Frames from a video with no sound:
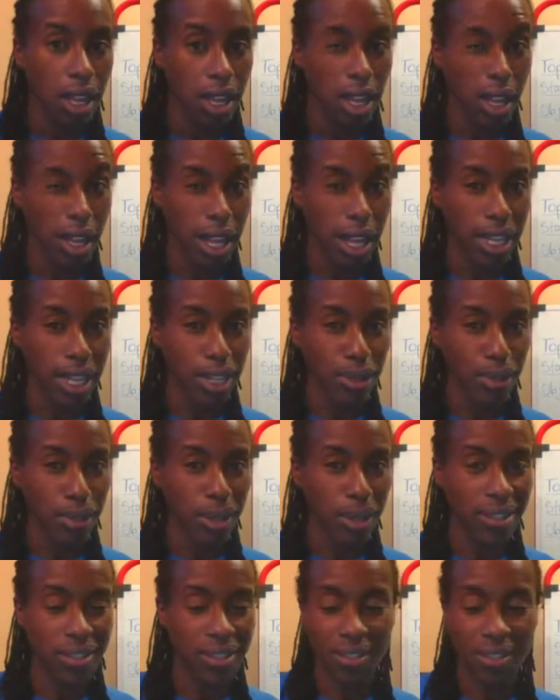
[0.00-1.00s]
Last
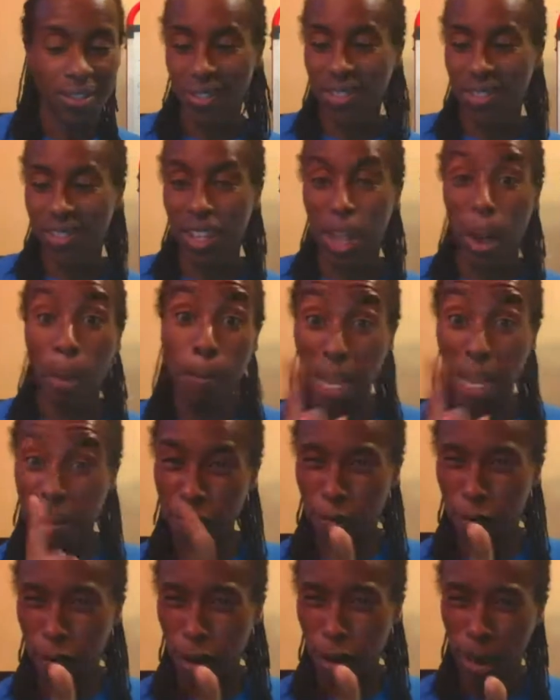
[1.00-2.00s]
one.
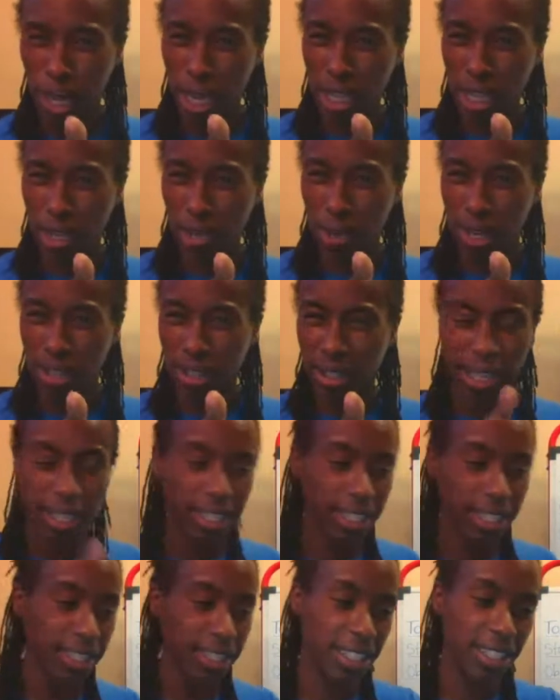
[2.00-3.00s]
Before we get to our
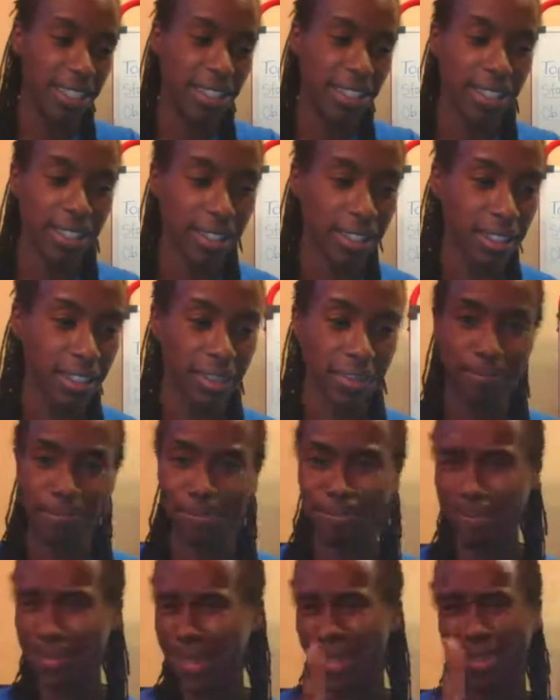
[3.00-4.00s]
sentences,
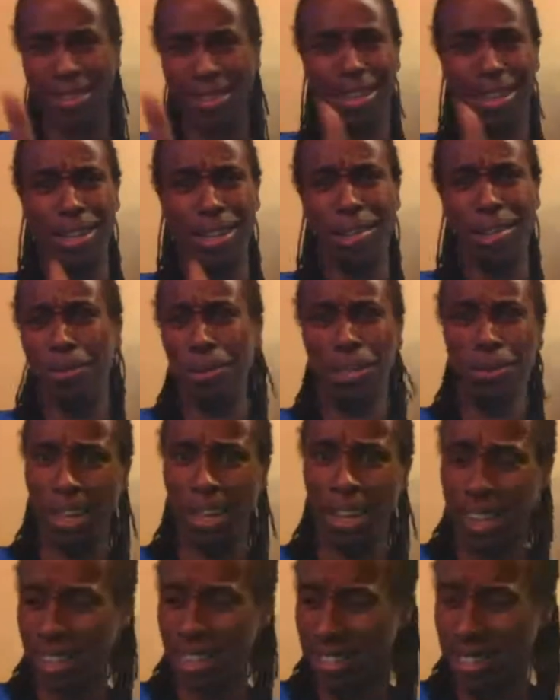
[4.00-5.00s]
I'm not done with you
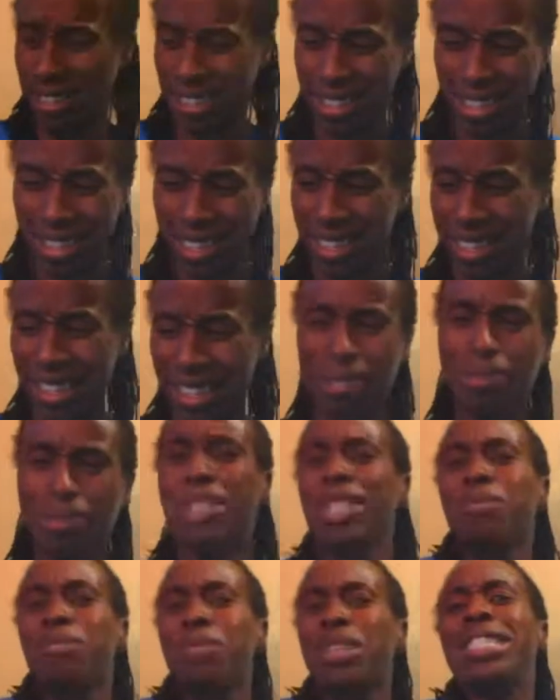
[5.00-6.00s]
yet. I want
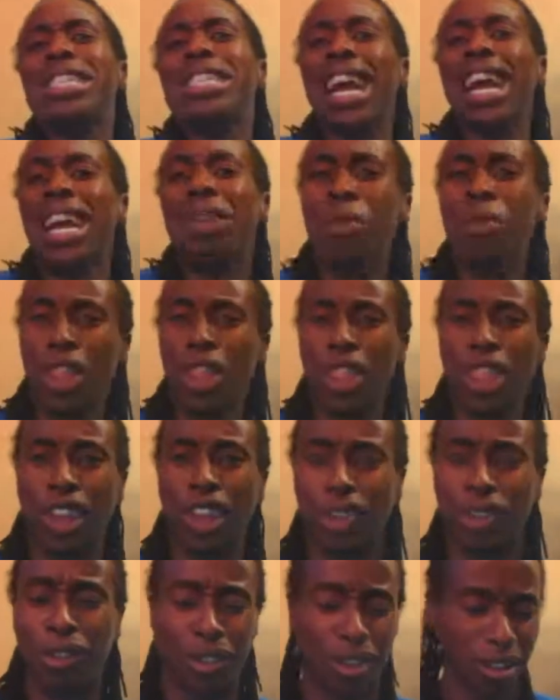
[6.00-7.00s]
to spend time with
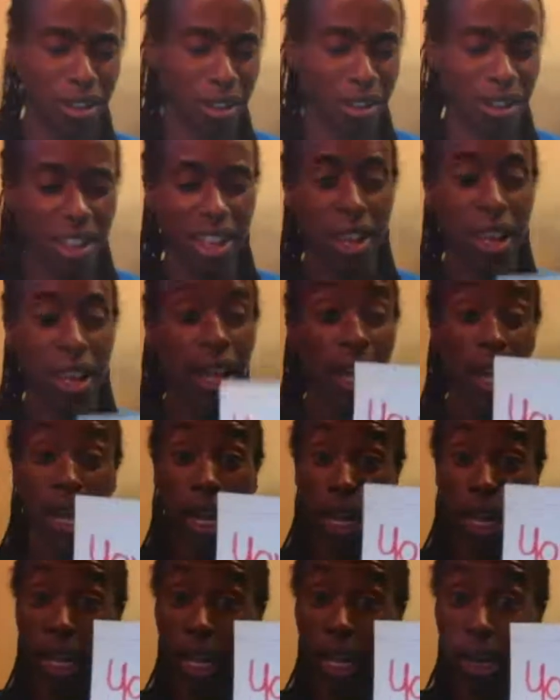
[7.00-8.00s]
you.
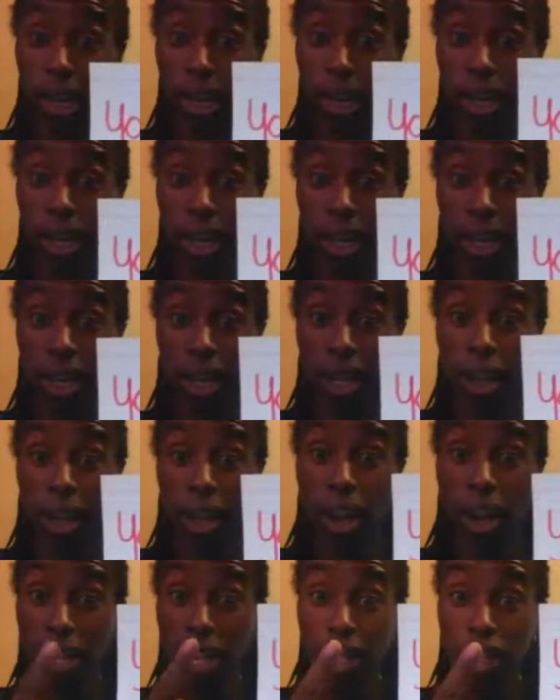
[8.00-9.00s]
Here are
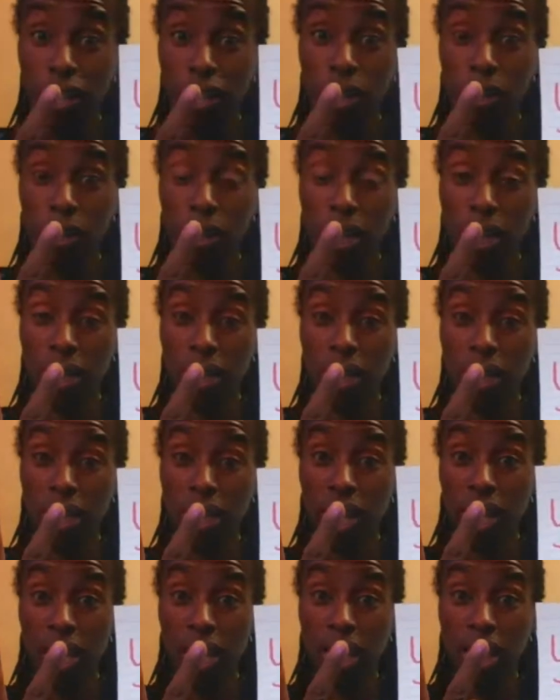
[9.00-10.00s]
the next 2 words
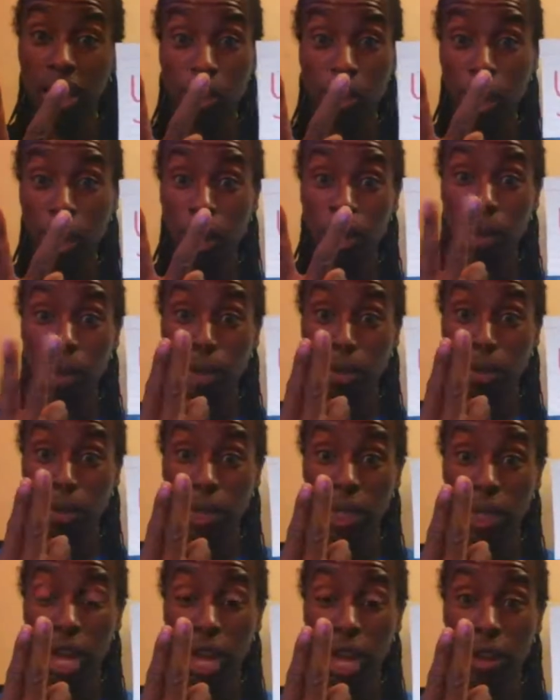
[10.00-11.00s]
that we are going to put
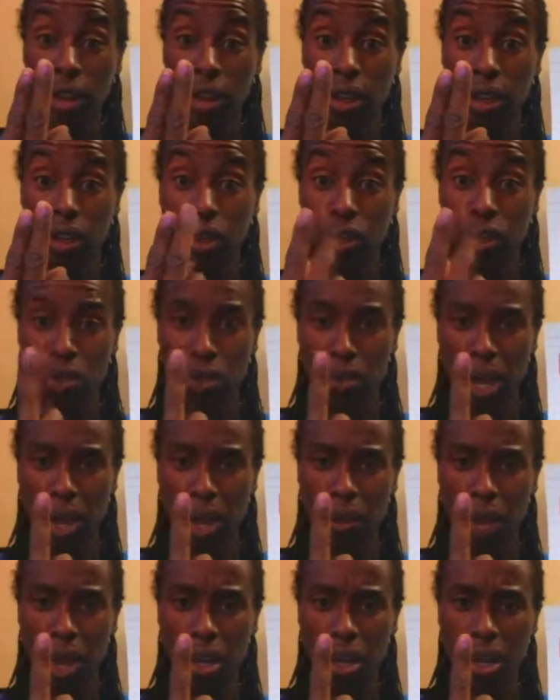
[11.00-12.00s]
together to make
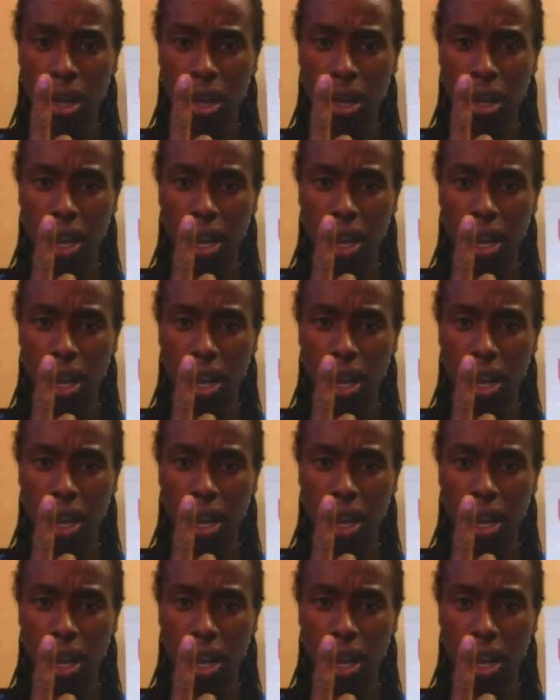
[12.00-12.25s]
one.